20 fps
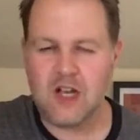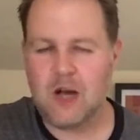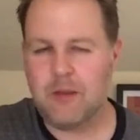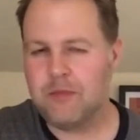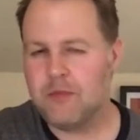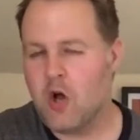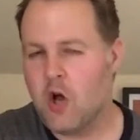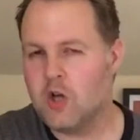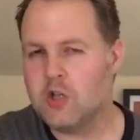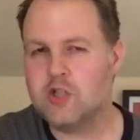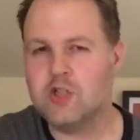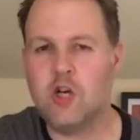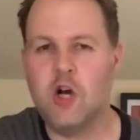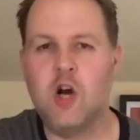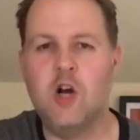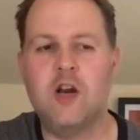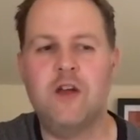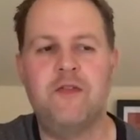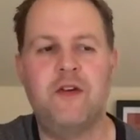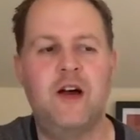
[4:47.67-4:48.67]
I'm not
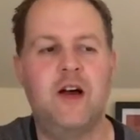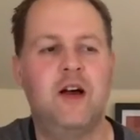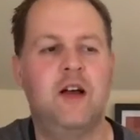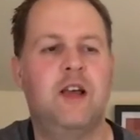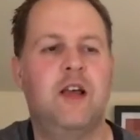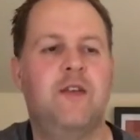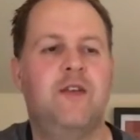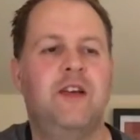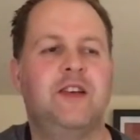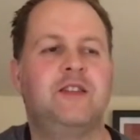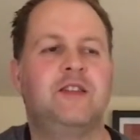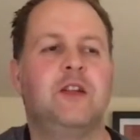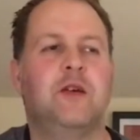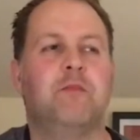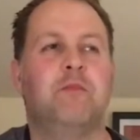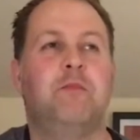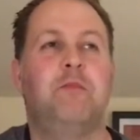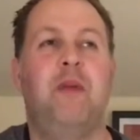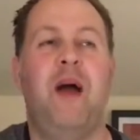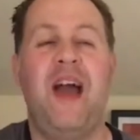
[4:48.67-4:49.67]
sure if it's
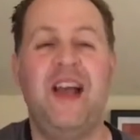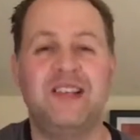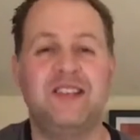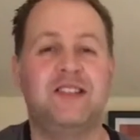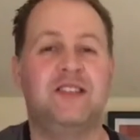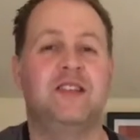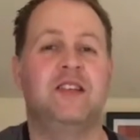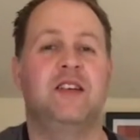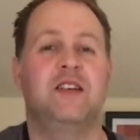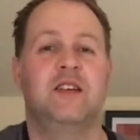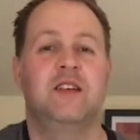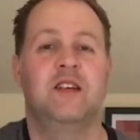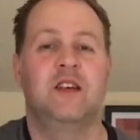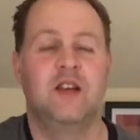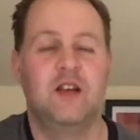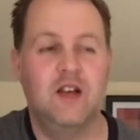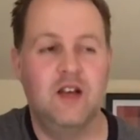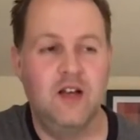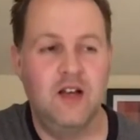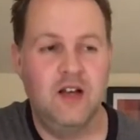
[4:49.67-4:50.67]
the best,
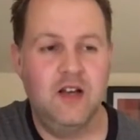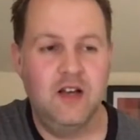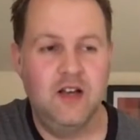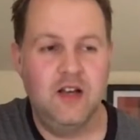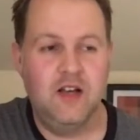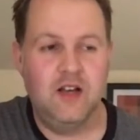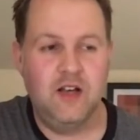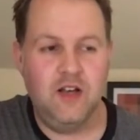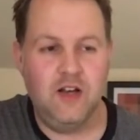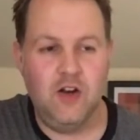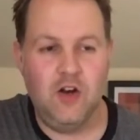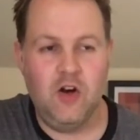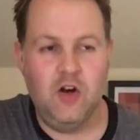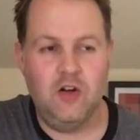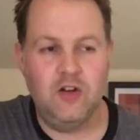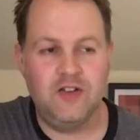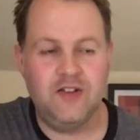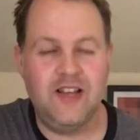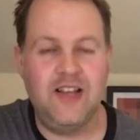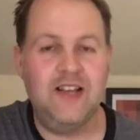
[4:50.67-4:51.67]
you
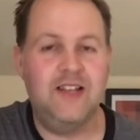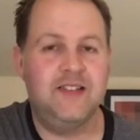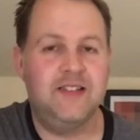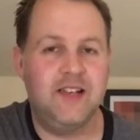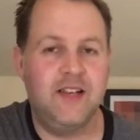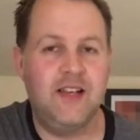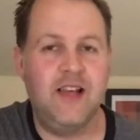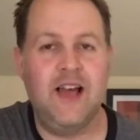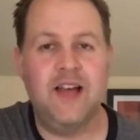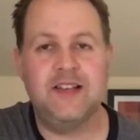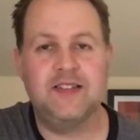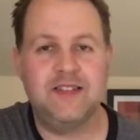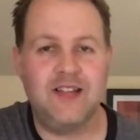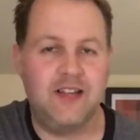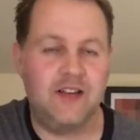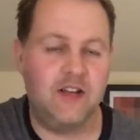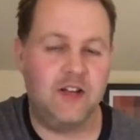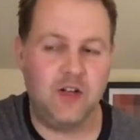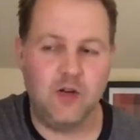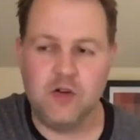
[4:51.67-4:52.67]
know, DC
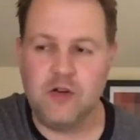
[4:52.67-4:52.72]
Extended